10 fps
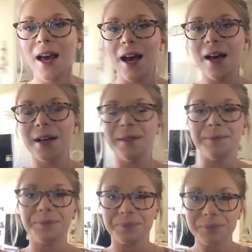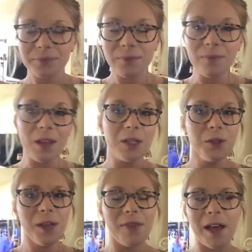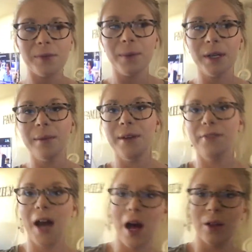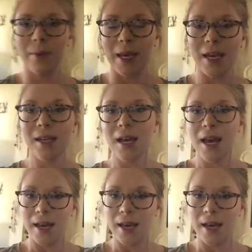So yeah, that's what we're gonna be for Halloween.